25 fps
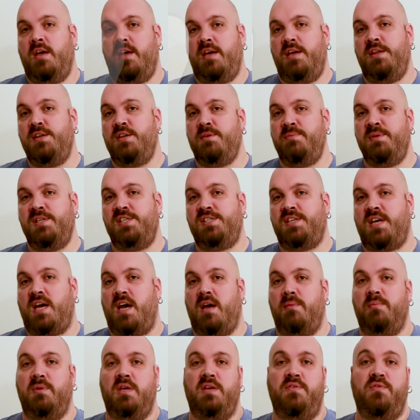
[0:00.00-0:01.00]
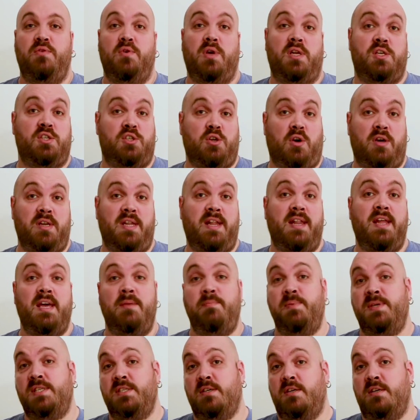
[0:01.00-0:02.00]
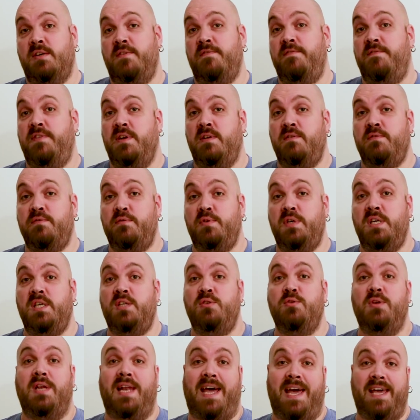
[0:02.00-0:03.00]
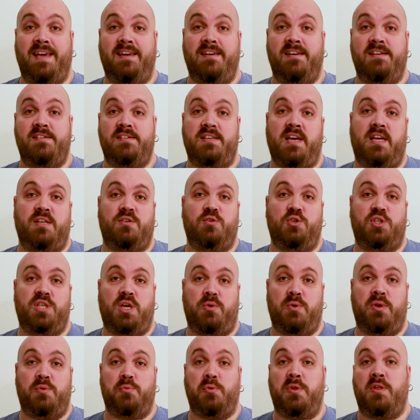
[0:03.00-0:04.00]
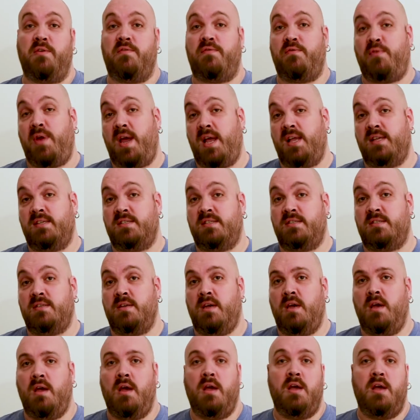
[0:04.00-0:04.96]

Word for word: In the meantime, if you enjoyed that episode, feel free to like it and to share it with your friends.